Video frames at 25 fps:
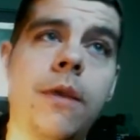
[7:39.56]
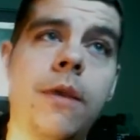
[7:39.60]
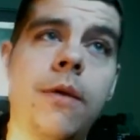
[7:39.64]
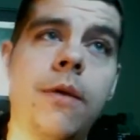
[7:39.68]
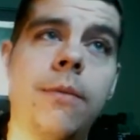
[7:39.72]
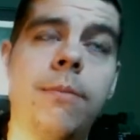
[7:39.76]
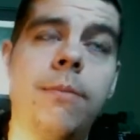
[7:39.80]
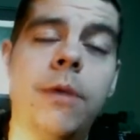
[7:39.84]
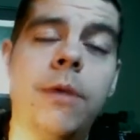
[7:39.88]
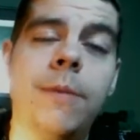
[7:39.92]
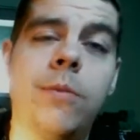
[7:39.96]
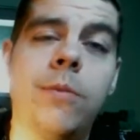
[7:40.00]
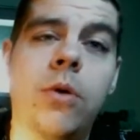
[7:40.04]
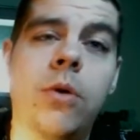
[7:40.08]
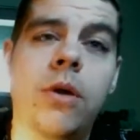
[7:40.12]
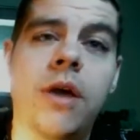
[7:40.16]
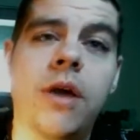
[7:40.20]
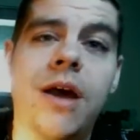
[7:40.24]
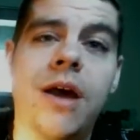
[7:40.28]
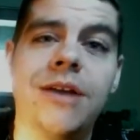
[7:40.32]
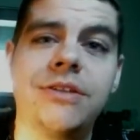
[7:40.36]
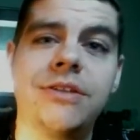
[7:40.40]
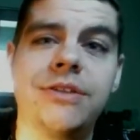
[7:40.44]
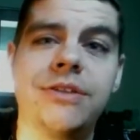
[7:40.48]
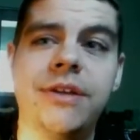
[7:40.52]
people are
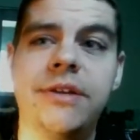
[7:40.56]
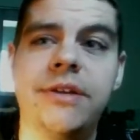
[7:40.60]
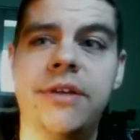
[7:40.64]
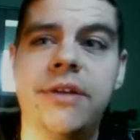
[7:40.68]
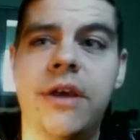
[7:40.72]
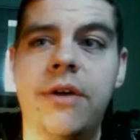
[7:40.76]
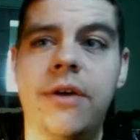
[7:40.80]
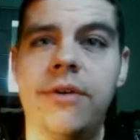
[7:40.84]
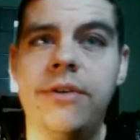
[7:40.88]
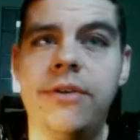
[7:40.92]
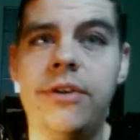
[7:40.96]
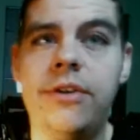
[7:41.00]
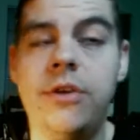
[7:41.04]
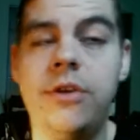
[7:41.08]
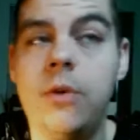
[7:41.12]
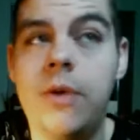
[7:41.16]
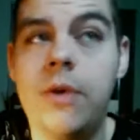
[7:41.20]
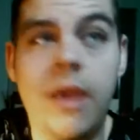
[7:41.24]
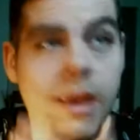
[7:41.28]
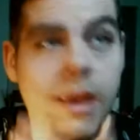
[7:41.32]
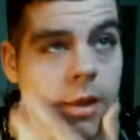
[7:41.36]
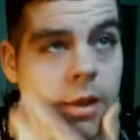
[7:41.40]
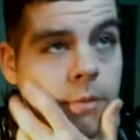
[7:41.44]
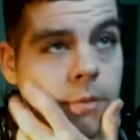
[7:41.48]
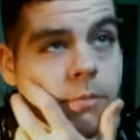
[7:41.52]
constantly telling you
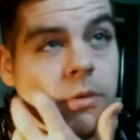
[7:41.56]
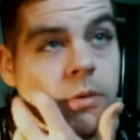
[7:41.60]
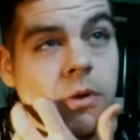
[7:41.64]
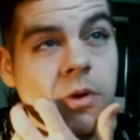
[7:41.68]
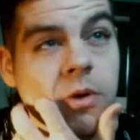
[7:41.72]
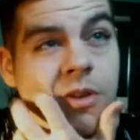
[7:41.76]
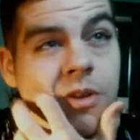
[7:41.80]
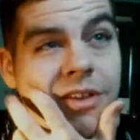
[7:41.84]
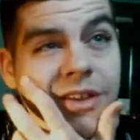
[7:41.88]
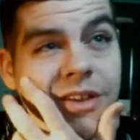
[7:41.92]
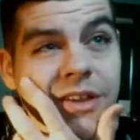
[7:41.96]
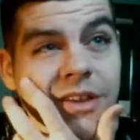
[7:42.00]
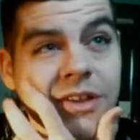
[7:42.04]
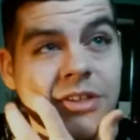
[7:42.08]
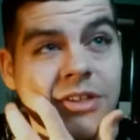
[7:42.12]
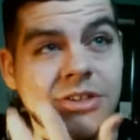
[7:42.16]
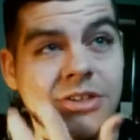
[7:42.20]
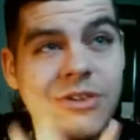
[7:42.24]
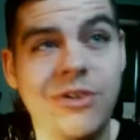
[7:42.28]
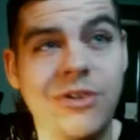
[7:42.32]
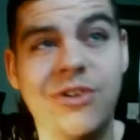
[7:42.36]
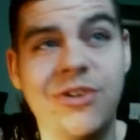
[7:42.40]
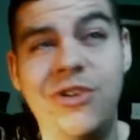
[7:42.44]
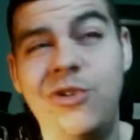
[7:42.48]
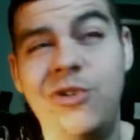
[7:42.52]
can't do this,
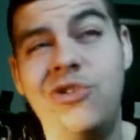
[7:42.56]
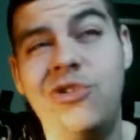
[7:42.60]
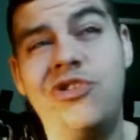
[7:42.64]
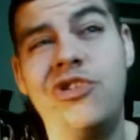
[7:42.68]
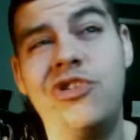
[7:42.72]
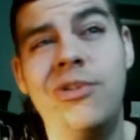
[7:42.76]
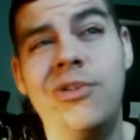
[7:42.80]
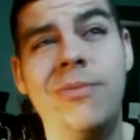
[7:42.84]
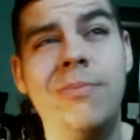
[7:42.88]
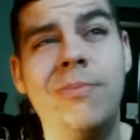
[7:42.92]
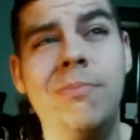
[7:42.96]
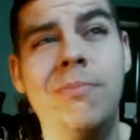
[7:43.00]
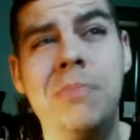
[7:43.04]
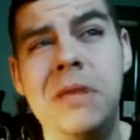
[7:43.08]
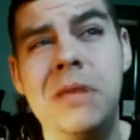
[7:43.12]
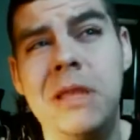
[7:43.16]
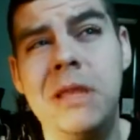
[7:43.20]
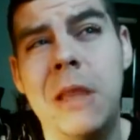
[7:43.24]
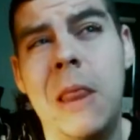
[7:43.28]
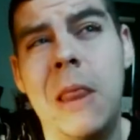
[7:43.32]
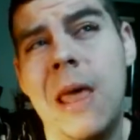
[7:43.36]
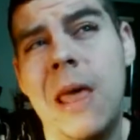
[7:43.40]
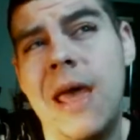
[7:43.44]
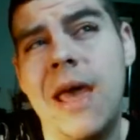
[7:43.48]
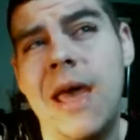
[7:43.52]
or you shouldn't be
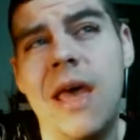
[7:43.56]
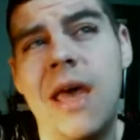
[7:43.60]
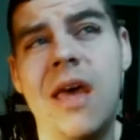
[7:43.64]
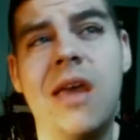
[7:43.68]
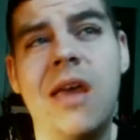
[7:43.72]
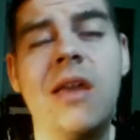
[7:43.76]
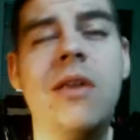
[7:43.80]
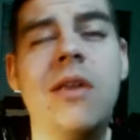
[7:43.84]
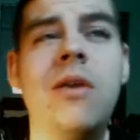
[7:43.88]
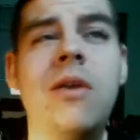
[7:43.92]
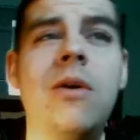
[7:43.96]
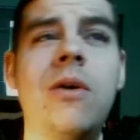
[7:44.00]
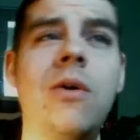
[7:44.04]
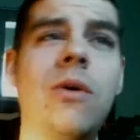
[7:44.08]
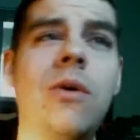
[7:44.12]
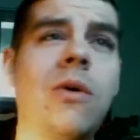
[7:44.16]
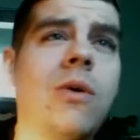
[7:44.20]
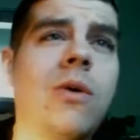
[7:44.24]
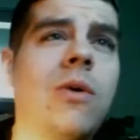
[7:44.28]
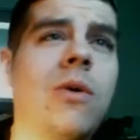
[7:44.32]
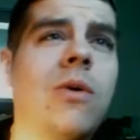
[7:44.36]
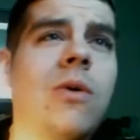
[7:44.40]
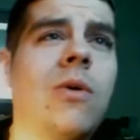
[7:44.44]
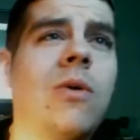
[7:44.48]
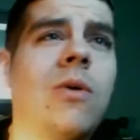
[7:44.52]
that,
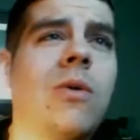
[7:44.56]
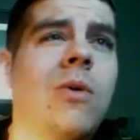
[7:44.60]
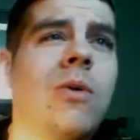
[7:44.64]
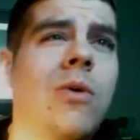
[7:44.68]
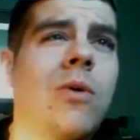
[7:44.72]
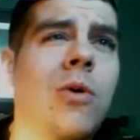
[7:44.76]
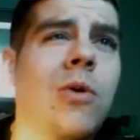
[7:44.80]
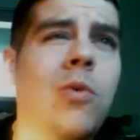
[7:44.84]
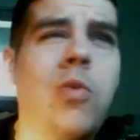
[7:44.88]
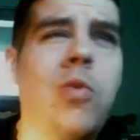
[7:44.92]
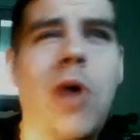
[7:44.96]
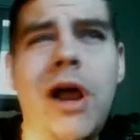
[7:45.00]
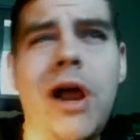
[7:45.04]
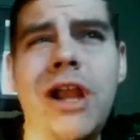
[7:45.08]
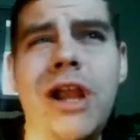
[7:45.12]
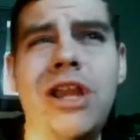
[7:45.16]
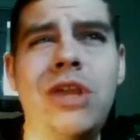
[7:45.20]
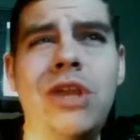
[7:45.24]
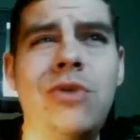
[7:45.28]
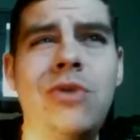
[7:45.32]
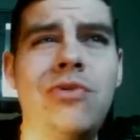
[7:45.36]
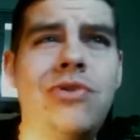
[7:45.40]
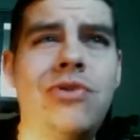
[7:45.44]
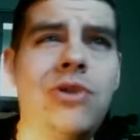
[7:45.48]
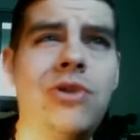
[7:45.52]
or why do
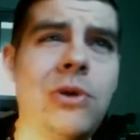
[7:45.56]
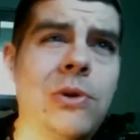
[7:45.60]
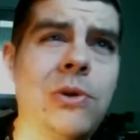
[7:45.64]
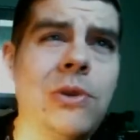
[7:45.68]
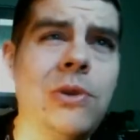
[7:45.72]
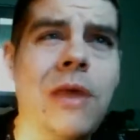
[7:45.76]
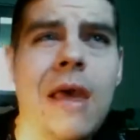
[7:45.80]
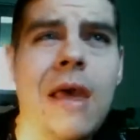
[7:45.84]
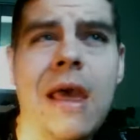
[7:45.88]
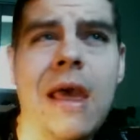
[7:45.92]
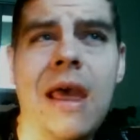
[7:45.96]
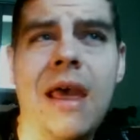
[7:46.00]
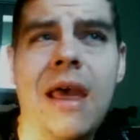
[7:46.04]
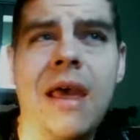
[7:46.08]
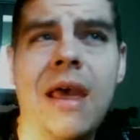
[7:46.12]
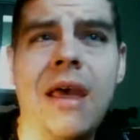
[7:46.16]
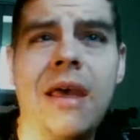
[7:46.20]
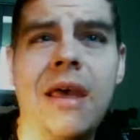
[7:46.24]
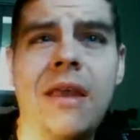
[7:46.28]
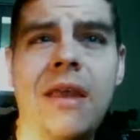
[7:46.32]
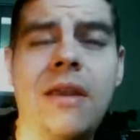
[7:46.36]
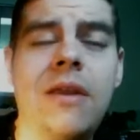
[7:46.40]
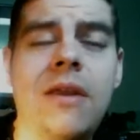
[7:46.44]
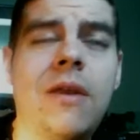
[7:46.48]
you do that?